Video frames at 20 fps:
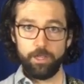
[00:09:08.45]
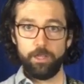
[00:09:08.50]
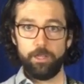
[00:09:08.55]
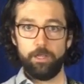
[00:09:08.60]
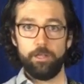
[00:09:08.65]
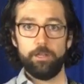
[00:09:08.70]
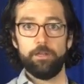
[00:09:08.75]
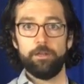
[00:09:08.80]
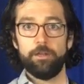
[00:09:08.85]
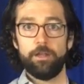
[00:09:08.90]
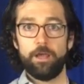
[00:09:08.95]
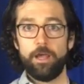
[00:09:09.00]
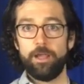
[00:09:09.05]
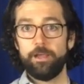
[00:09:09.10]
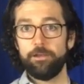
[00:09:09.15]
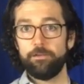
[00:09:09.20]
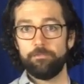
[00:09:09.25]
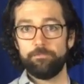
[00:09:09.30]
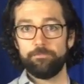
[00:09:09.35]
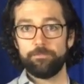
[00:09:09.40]
and I
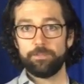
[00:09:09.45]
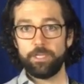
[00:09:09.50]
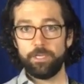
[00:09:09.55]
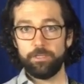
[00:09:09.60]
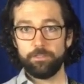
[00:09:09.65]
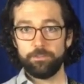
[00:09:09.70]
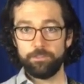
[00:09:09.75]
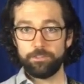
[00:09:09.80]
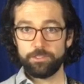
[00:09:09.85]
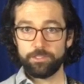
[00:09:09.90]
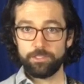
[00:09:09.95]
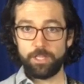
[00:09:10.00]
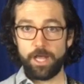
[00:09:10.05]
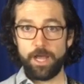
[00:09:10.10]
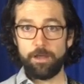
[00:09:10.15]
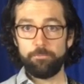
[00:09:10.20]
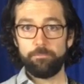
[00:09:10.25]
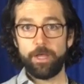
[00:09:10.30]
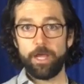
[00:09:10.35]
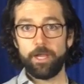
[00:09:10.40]
have taken the
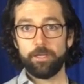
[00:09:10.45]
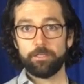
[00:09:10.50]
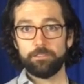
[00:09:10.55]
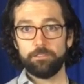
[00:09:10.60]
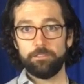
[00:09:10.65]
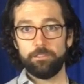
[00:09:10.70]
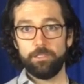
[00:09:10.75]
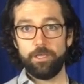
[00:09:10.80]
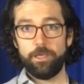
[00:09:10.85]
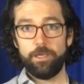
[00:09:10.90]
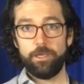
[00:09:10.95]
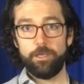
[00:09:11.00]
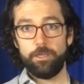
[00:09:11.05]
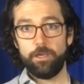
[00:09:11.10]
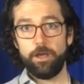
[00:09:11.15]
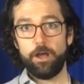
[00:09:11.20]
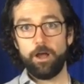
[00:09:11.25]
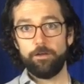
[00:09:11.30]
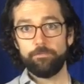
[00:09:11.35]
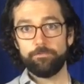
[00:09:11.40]
slapback delay
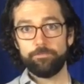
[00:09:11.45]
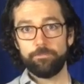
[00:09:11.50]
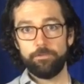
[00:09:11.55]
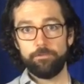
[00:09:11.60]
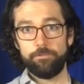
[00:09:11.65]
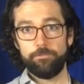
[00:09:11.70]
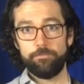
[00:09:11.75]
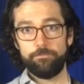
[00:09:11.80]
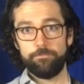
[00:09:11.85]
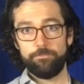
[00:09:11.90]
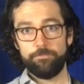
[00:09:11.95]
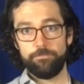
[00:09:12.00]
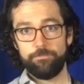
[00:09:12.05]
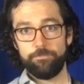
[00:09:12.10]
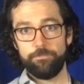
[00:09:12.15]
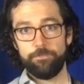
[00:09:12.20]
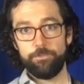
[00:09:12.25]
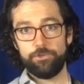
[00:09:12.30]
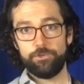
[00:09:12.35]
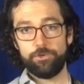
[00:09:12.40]
off of
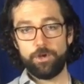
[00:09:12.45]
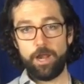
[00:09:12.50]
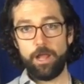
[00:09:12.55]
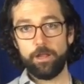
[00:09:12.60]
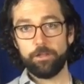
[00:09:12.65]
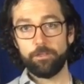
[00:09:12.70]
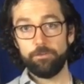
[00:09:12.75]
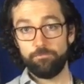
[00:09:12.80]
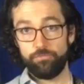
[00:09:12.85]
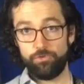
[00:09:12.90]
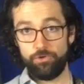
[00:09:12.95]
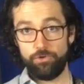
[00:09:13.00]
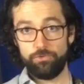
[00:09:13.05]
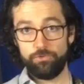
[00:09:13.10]
the track in Pro